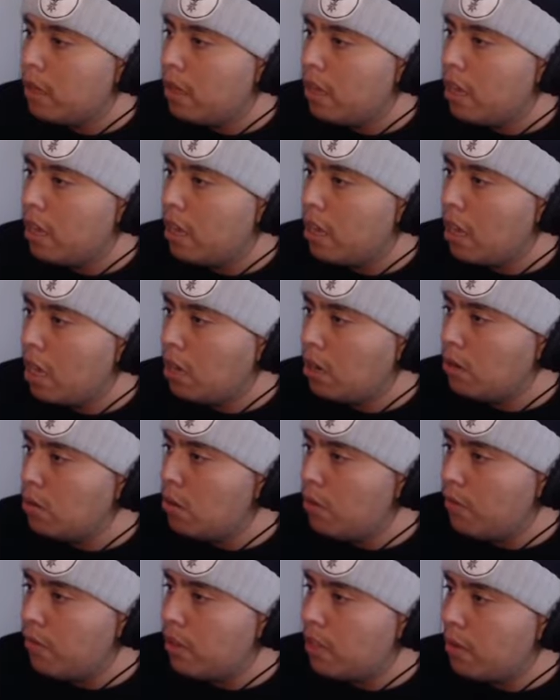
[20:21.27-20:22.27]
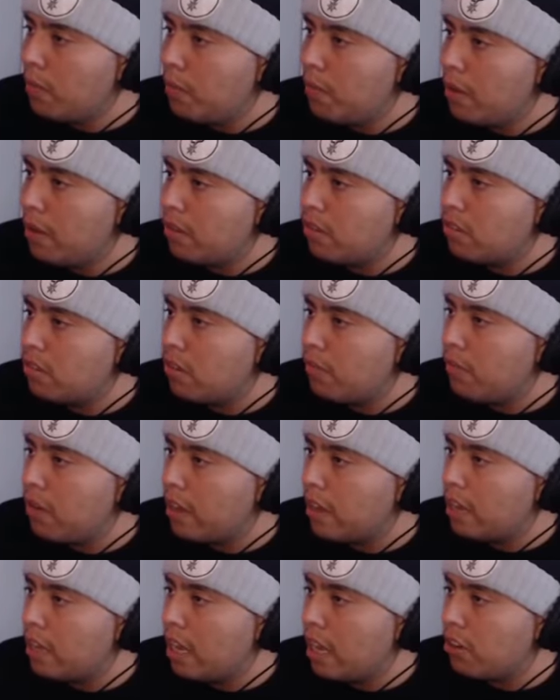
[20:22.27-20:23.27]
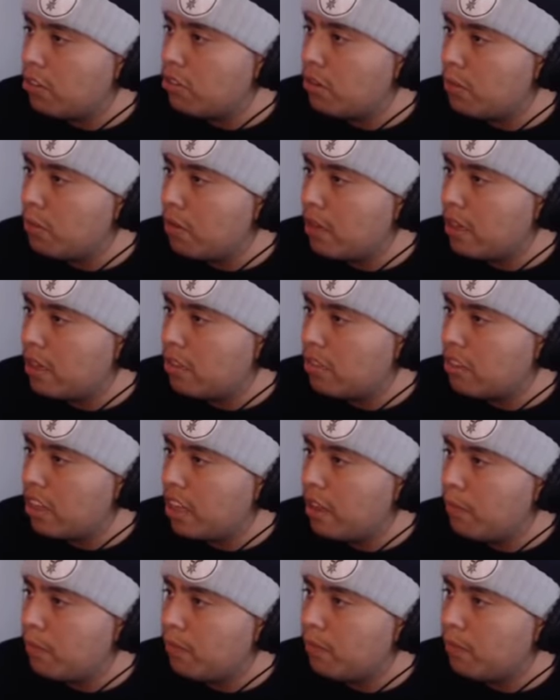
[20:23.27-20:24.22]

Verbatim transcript: Yeah, I don't know if it depends if I can actually play this game.